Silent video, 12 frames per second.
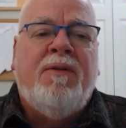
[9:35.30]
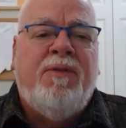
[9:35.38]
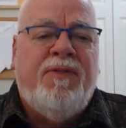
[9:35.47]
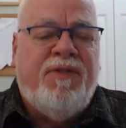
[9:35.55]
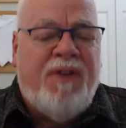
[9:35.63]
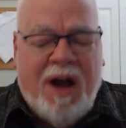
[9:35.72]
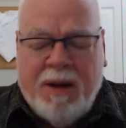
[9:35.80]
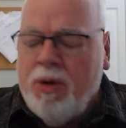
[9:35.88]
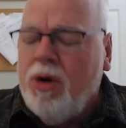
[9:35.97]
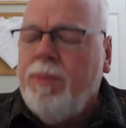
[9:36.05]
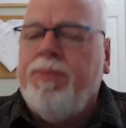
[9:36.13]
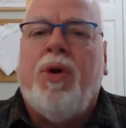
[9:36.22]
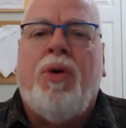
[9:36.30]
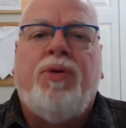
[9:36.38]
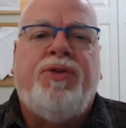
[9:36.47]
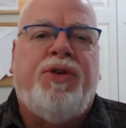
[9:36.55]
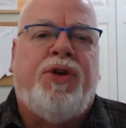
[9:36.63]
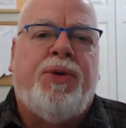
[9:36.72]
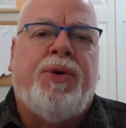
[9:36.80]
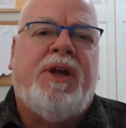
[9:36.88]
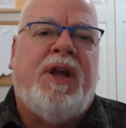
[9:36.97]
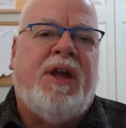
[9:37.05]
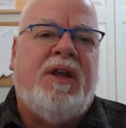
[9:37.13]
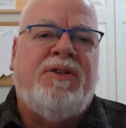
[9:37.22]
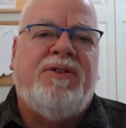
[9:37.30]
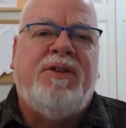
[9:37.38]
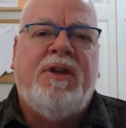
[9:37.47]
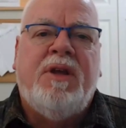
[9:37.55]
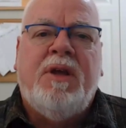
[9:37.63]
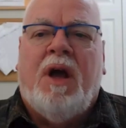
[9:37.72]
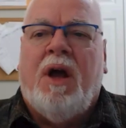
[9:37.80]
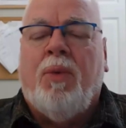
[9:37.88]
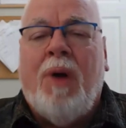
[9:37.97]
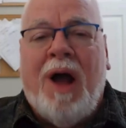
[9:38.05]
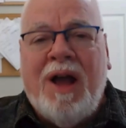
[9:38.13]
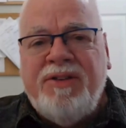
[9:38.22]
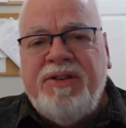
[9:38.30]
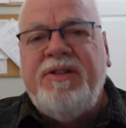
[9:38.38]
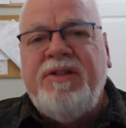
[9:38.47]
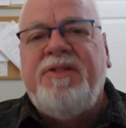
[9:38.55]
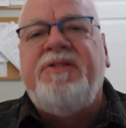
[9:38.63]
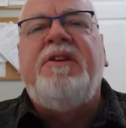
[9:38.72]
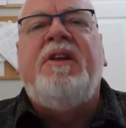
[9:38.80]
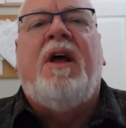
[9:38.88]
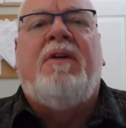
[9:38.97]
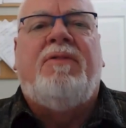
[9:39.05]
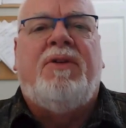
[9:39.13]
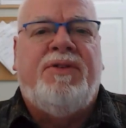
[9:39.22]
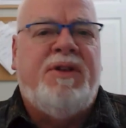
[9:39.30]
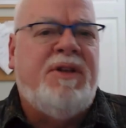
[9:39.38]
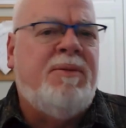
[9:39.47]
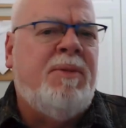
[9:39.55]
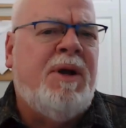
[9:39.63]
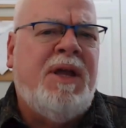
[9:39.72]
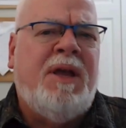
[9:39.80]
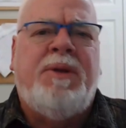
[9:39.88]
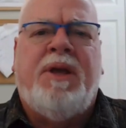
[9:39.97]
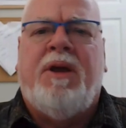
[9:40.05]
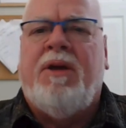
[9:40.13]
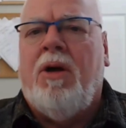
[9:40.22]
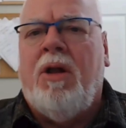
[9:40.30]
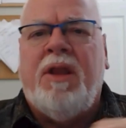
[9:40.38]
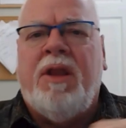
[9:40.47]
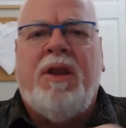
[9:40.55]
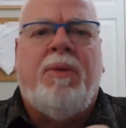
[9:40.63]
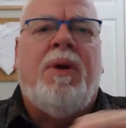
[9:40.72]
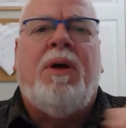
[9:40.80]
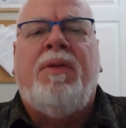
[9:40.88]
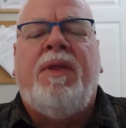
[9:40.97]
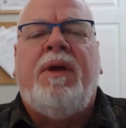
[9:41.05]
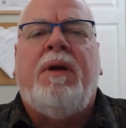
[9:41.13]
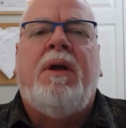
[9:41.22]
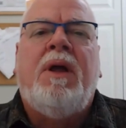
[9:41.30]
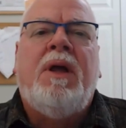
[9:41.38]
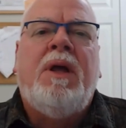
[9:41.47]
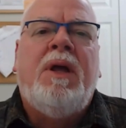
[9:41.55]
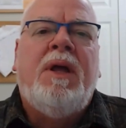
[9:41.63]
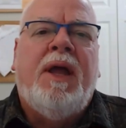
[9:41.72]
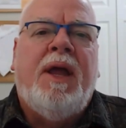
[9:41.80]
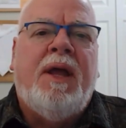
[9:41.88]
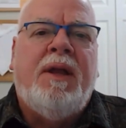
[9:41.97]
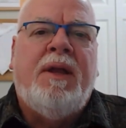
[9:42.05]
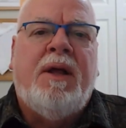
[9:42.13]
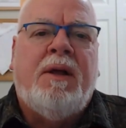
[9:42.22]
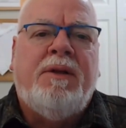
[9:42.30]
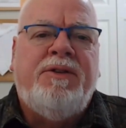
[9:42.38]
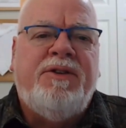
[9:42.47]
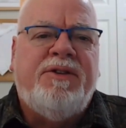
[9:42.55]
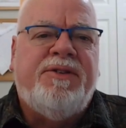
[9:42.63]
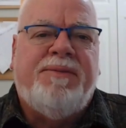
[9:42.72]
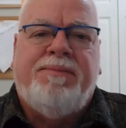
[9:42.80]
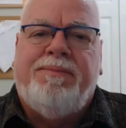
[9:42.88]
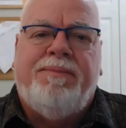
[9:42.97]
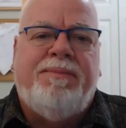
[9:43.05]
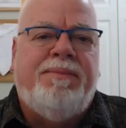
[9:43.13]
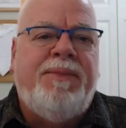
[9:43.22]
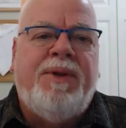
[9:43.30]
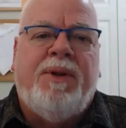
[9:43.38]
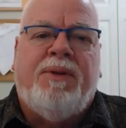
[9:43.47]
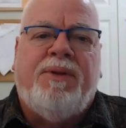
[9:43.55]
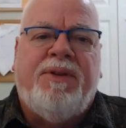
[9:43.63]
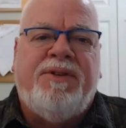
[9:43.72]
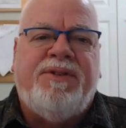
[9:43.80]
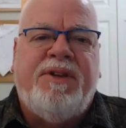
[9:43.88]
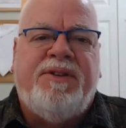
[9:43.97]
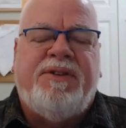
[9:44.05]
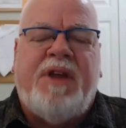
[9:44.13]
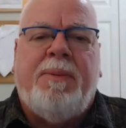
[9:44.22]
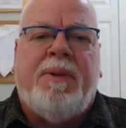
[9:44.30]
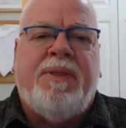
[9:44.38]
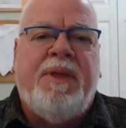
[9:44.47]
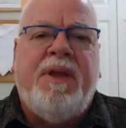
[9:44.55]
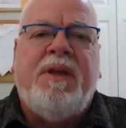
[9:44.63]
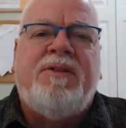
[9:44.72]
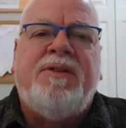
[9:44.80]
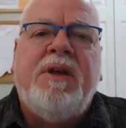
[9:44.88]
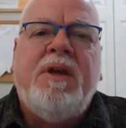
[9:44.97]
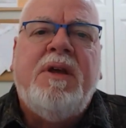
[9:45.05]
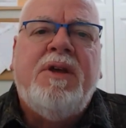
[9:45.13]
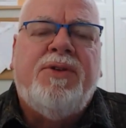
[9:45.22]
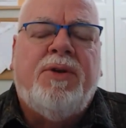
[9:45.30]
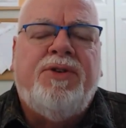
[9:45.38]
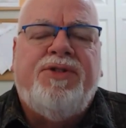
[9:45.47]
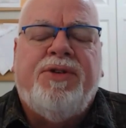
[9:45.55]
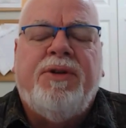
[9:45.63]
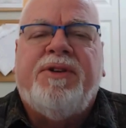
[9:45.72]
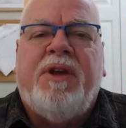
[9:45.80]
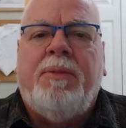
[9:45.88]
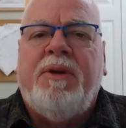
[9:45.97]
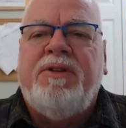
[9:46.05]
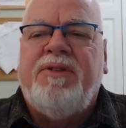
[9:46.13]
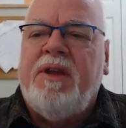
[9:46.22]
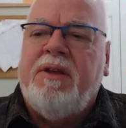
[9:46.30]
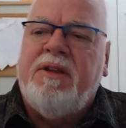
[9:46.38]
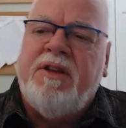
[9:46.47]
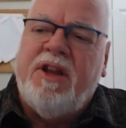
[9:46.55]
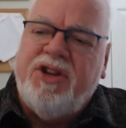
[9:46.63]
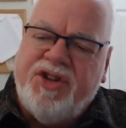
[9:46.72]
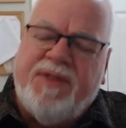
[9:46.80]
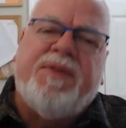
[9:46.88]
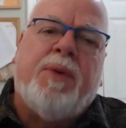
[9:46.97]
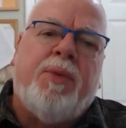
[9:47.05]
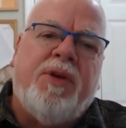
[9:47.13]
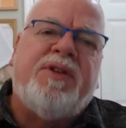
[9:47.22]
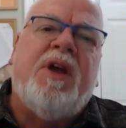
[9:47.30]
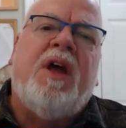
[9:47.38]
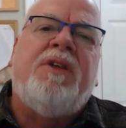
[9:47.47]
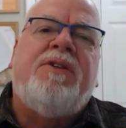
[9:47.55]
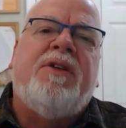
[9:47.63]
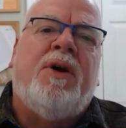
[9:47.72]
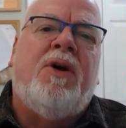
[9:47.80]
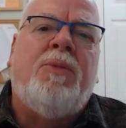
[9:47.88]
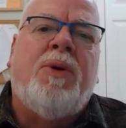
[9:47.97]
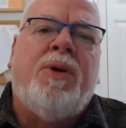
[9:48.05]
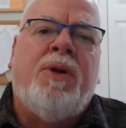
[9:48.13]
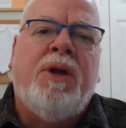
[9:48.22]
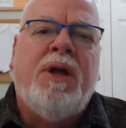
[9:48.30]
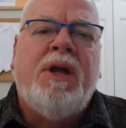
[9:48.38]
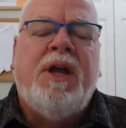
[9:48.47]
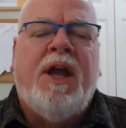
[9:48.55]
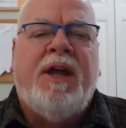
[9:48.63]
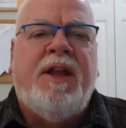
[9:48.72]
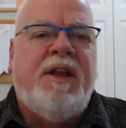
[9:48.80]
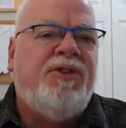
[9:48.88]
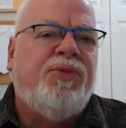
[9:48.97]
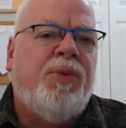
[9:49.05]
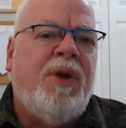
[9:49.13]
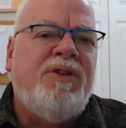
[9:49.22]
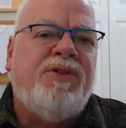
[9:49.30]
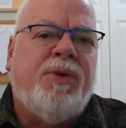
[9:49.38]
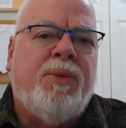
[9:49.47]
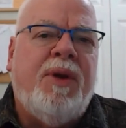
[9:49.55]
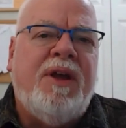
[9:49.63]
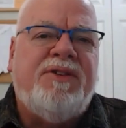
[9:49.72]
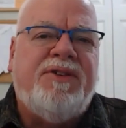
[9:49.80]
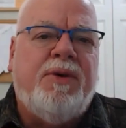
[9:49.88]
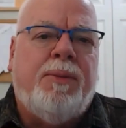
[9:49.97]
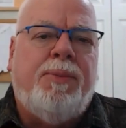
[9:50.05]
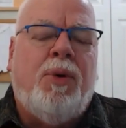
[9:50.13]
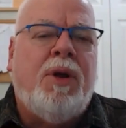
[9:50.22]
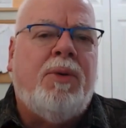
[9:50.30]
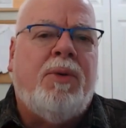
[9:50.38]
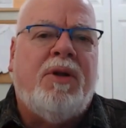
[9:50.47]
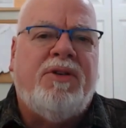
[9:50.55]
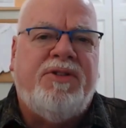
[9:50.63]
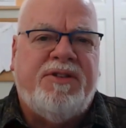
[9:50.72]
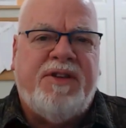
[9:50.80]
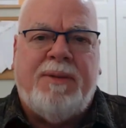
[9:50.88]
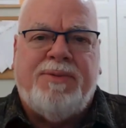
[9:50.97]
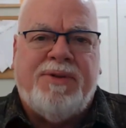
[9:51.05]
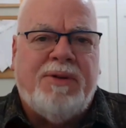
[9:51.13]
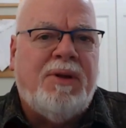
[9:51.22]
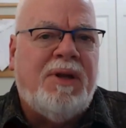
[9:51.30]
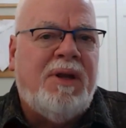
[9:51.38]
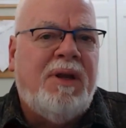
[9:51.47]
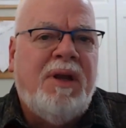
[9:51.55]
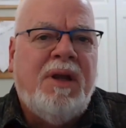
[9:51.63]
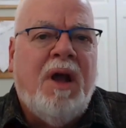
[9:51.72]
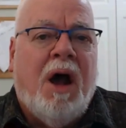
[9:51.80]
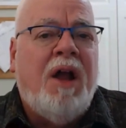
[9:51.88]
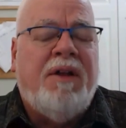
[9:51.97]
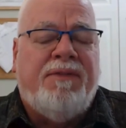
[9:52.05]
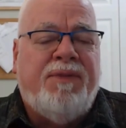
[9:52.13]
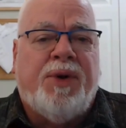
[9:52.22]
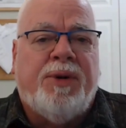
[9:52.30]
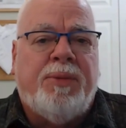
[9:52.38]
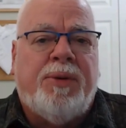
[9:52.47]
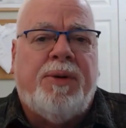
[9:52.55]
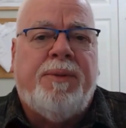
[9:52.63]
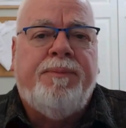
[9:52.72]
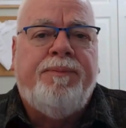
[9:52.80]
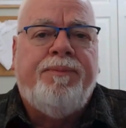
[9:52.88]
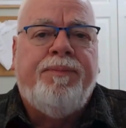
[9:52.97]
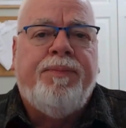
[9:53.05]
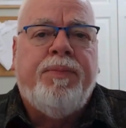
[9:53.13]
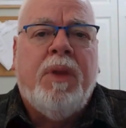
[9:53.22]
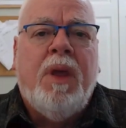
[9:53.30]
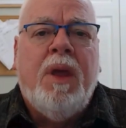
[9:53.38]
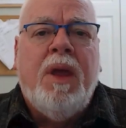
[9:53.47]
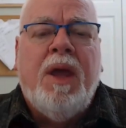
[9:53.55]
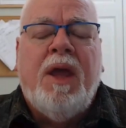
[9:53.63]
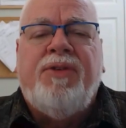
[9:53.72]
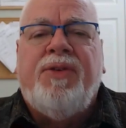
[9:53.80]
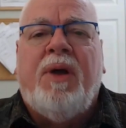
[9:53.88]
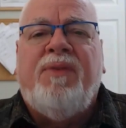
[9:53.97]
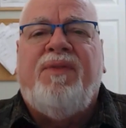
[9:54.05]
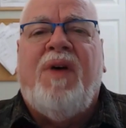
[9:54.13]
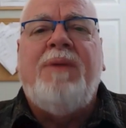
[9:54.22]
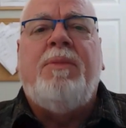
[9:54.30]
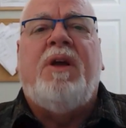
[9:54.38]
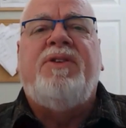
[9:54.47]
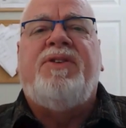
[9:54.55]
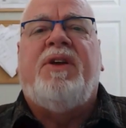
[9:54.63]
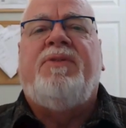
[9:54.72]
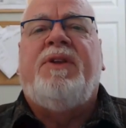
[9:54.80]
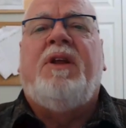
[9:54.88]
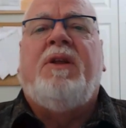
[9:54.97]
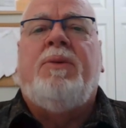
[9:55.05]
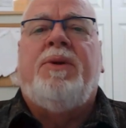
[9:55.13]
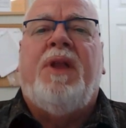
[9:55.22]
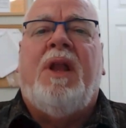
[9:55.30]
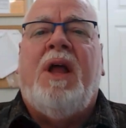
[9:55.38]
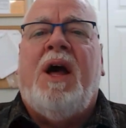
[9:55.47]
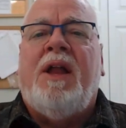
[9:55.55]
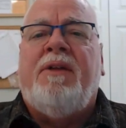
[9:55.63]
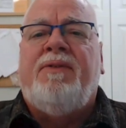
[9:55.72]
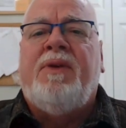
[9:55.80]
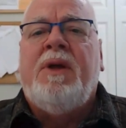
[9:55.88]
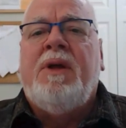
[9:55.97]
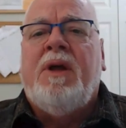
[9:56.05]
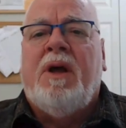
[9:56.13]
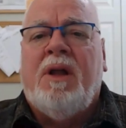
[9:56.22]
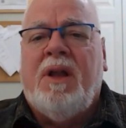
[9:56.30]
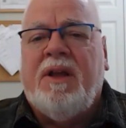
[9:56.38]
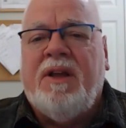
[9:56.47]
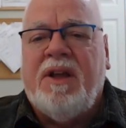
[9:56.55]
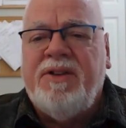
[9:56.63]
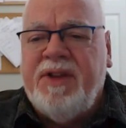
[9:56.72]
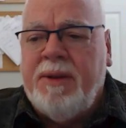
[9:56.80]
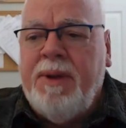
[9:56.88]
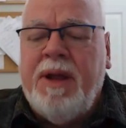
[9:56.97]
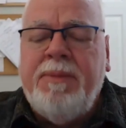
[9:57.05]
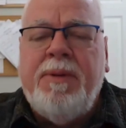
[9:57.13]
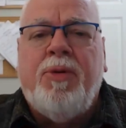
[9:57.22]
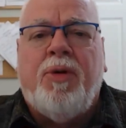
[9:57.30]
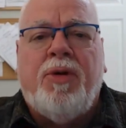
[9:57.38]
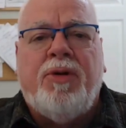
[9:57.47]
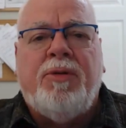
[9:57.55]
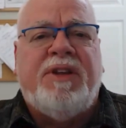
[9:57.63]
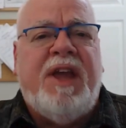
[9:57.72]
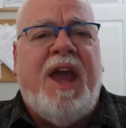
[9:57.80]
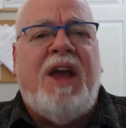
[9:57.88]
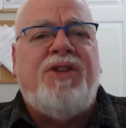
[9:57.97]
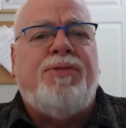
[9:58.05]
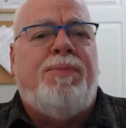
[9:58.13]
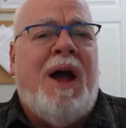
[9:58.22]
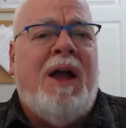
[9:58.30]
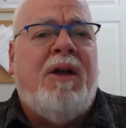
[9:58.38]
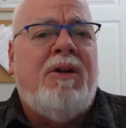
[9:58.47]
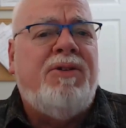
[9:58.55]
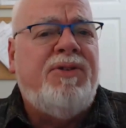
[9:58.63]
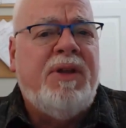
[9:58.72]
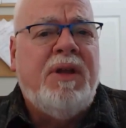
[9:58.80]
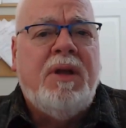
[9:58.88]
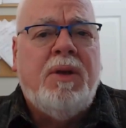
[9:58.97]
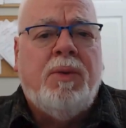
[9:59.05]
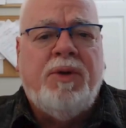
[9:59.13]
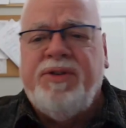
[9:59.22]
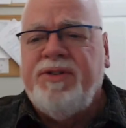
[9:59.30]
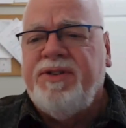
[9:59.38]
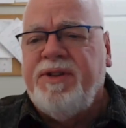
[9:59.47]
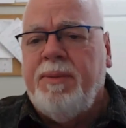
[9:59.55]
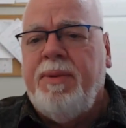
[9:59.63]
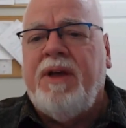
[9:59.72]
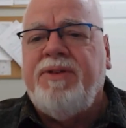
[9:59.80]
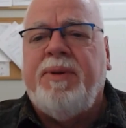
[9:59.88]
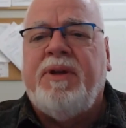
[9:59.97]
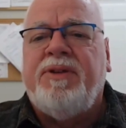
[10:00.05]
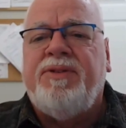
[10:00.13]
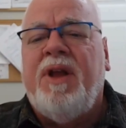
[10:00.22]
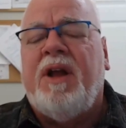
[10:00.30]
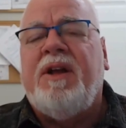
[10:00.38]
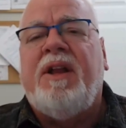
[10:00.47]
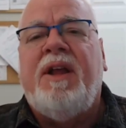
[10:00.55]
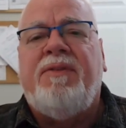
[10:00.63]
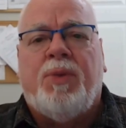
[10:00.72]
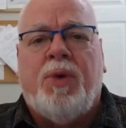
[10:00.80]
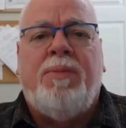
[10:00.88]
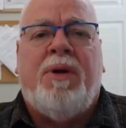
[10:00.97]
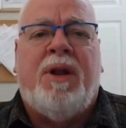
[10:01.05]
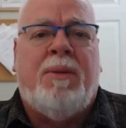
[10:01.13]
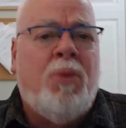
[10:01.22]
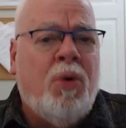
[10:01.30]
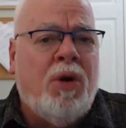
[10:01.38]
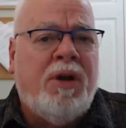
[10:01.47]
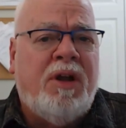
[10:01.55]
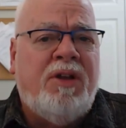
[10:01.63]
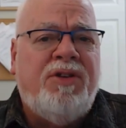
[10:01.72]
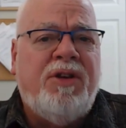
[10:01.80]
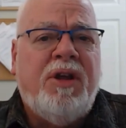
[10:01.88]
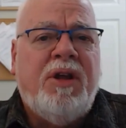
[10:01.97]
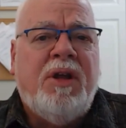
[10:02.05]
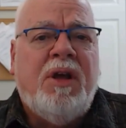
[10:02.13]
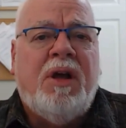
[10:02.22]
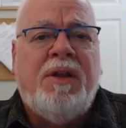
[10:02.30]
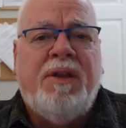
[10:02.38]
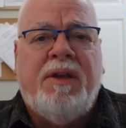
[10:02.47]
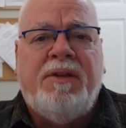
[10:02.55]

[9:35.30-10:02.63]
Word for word: far more prone to hurricanes, uh, rising sea levels in the Miami area, all in around there, and uh, just you know just these type of things so insurance companies they they shift the risk onto the homeowner and they just raise the rates to a point where it's just absolutely unaffordable and so i find myself dealing with a lot of uh, like i said baby boomers cash buyers which is the best because they're not going to have to worry about a mortgage uh, they